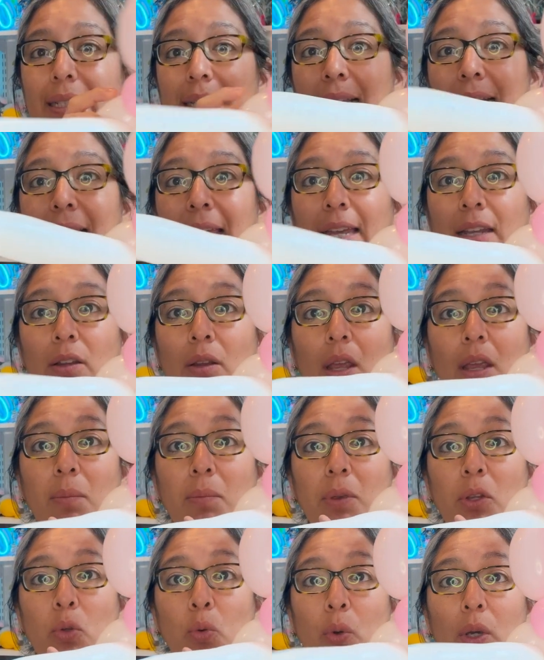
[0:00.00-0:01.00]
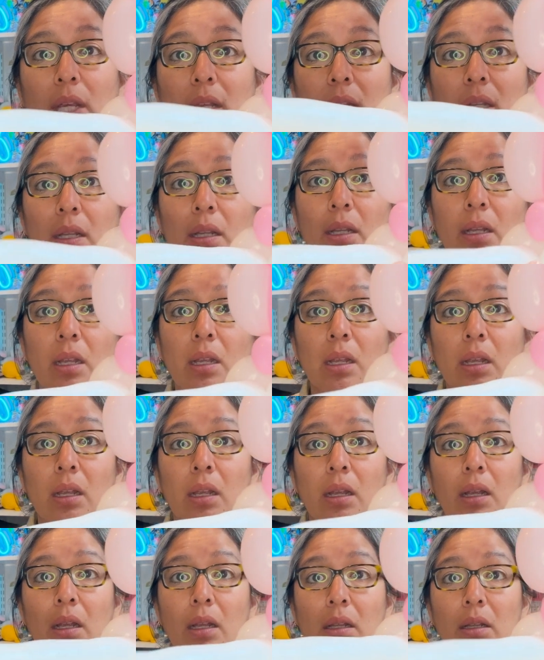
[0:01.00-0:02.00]
it again in between,
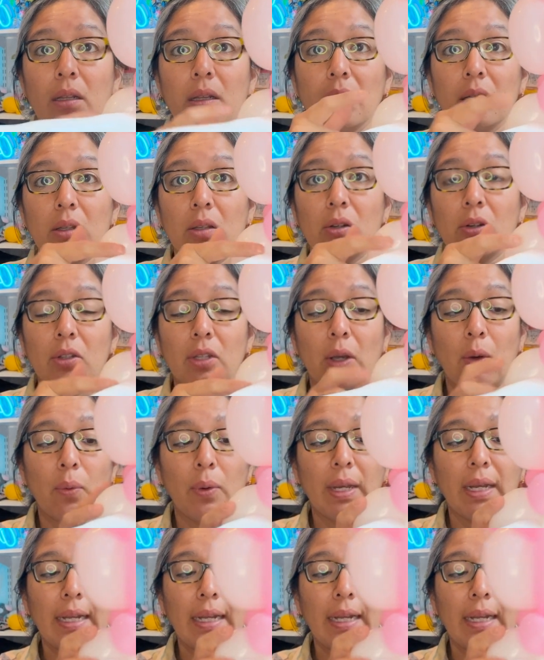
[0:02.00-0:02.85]
you know, the quick